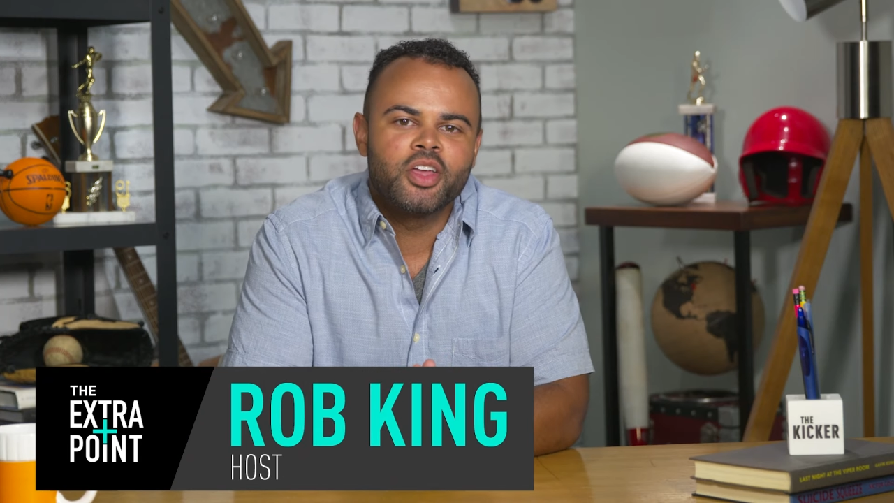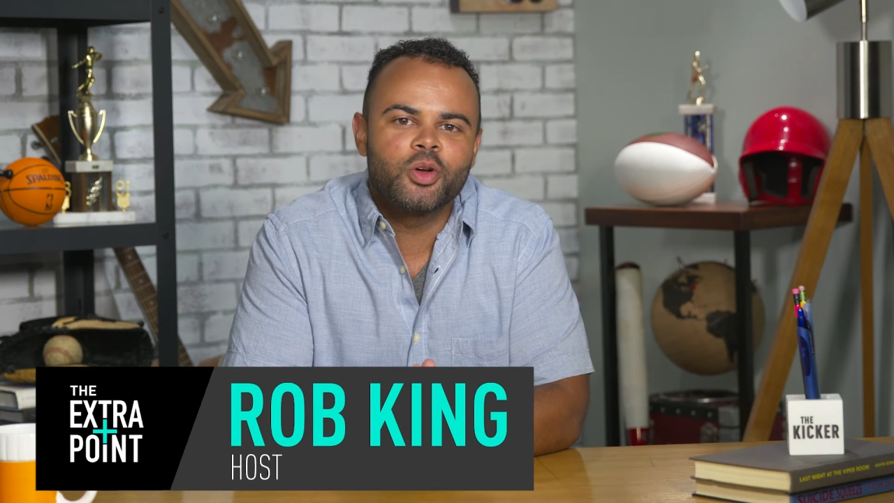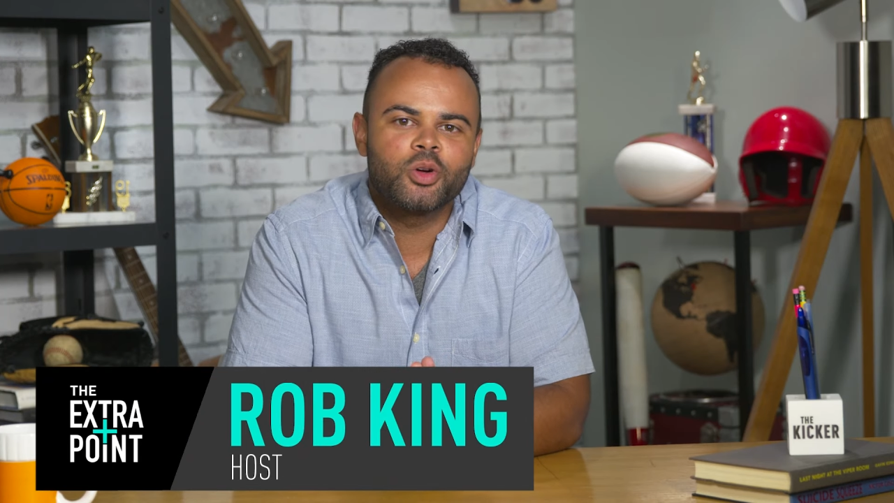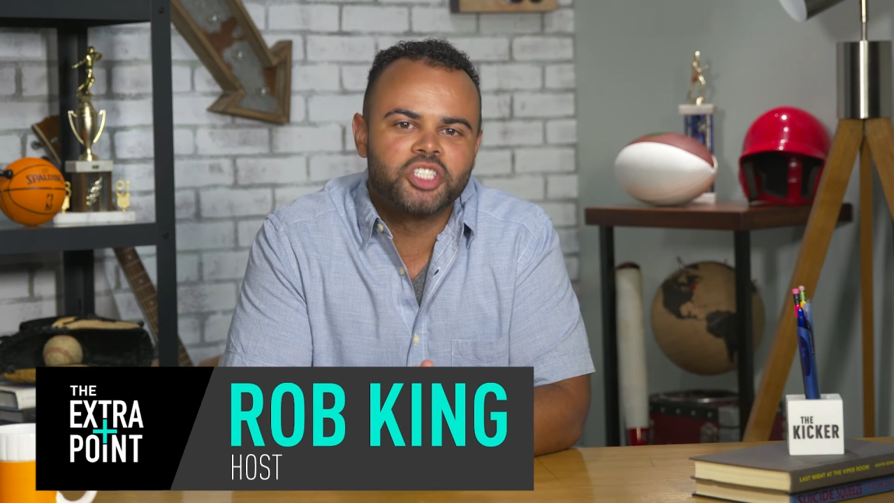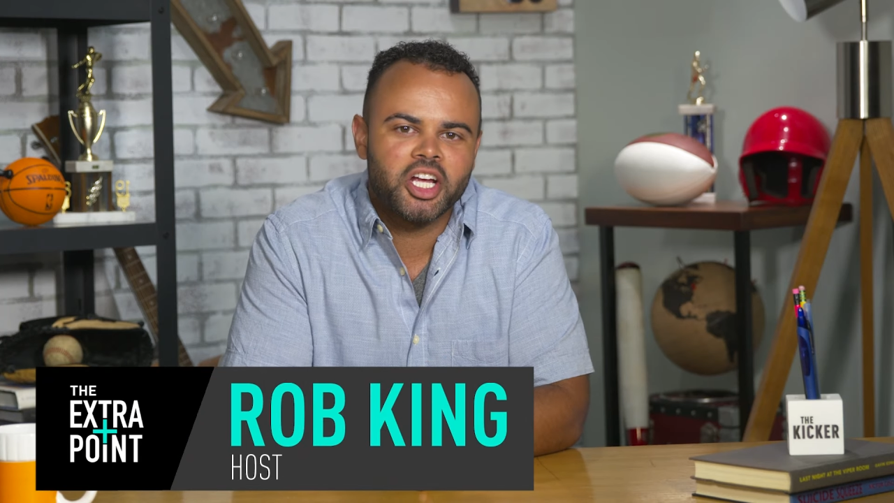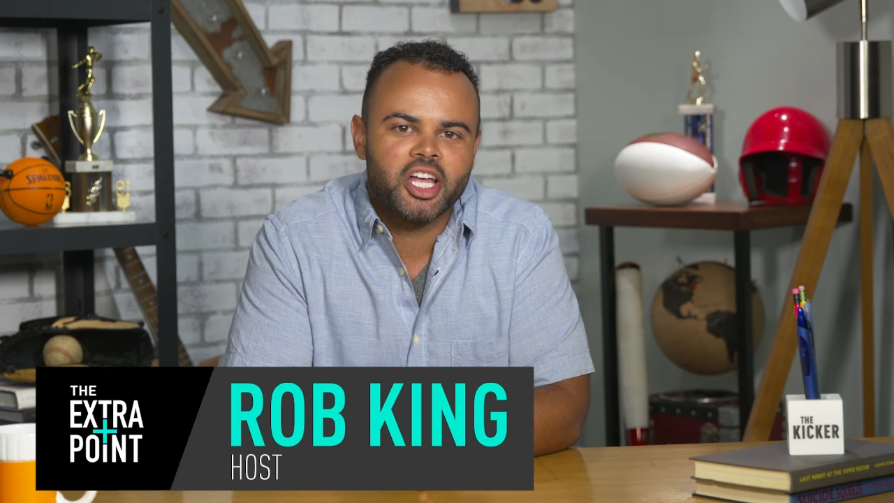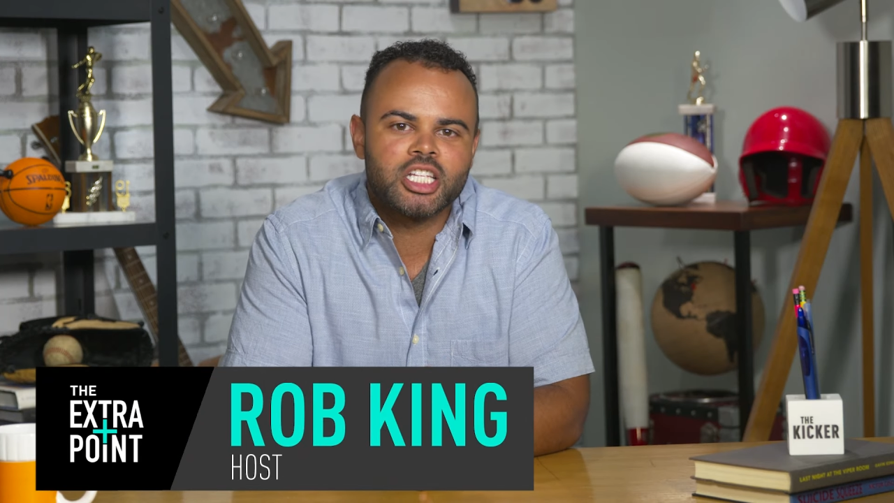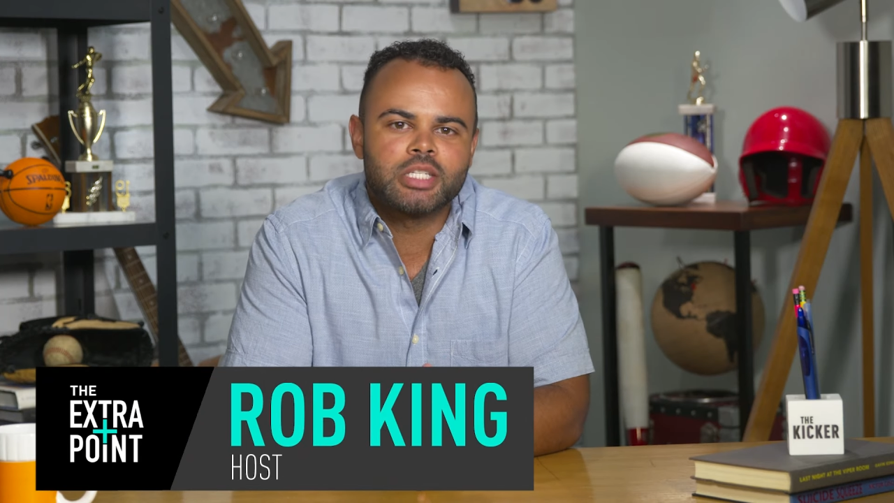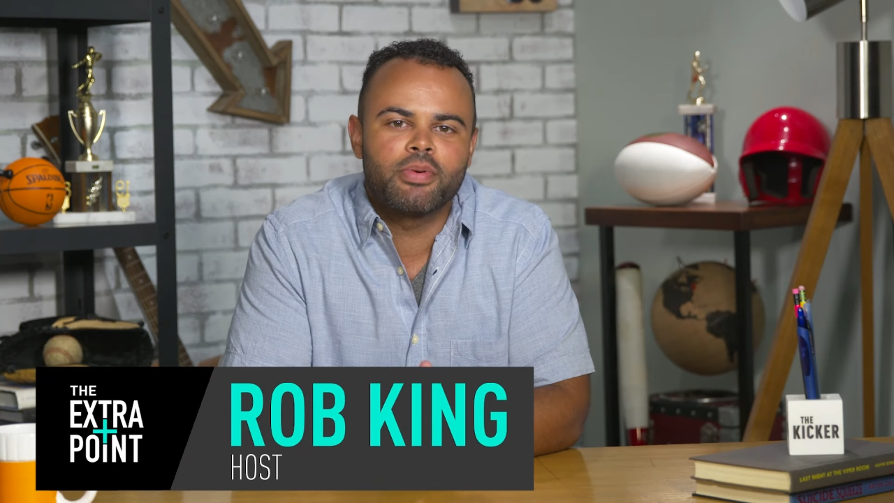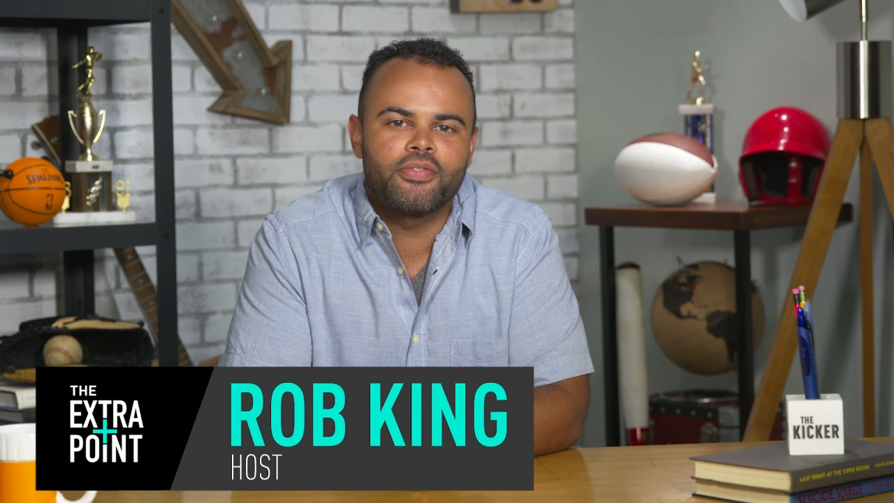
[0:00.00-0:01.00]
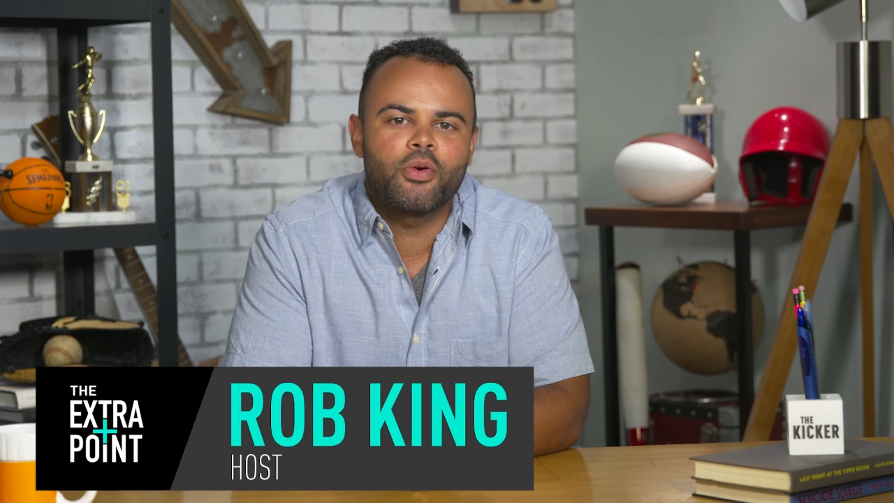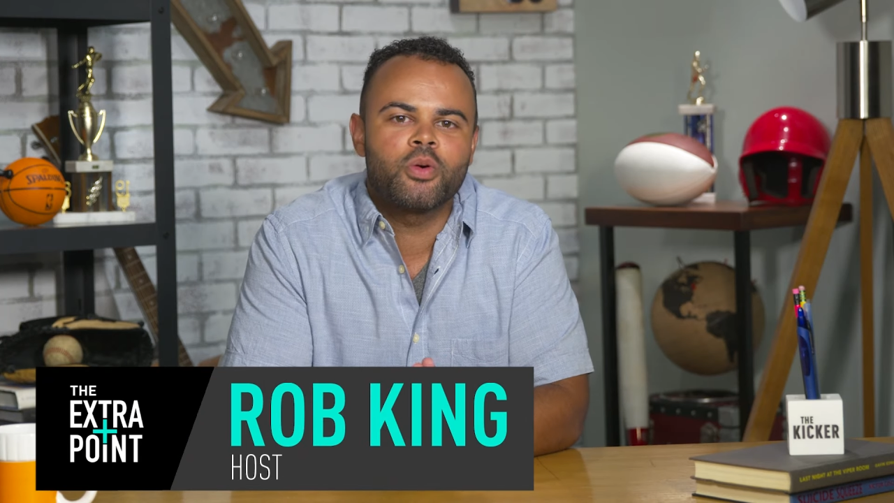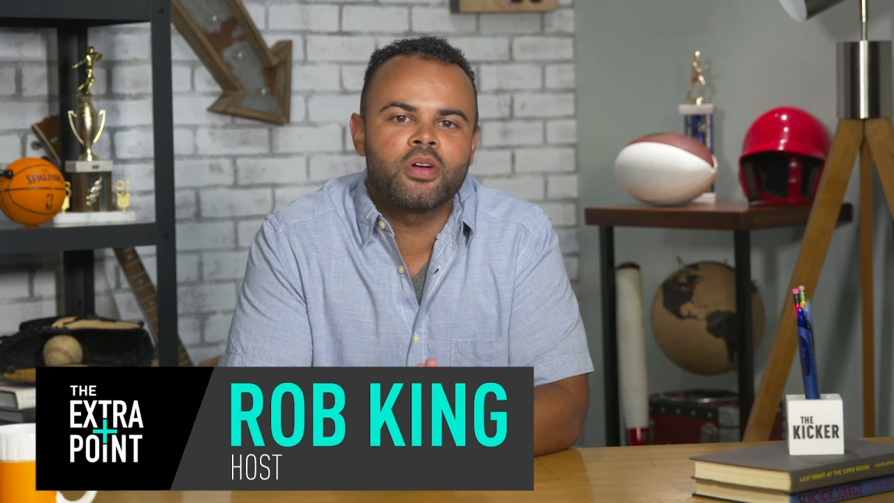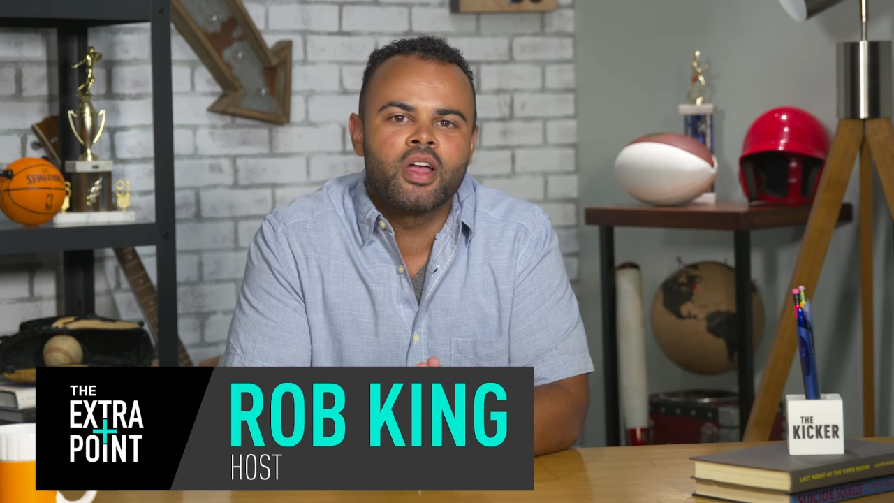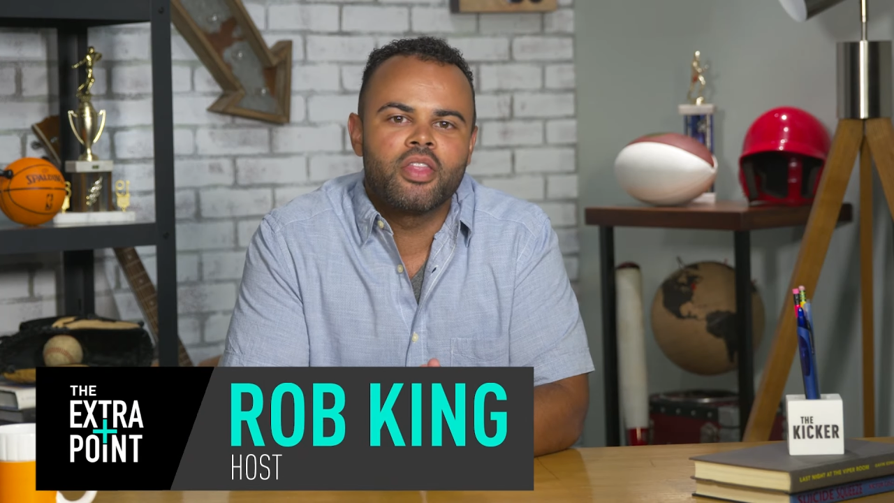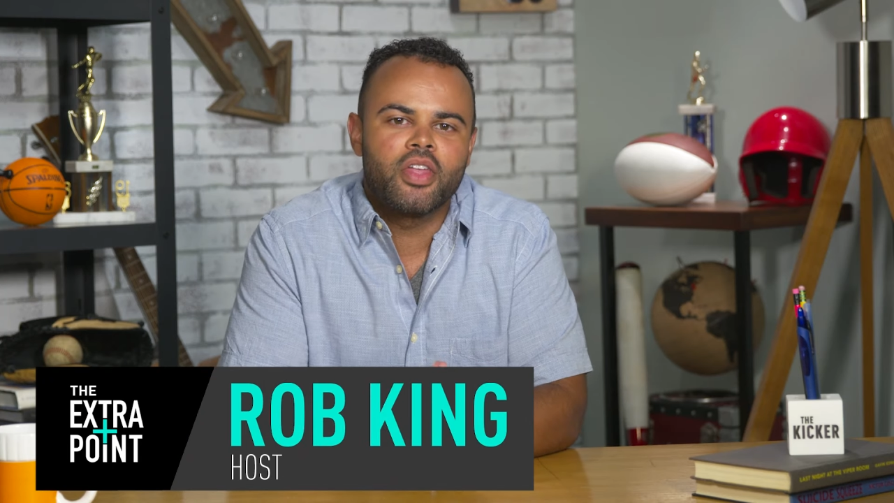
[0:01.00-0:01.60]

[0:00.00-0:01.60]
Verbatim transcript: your chickens before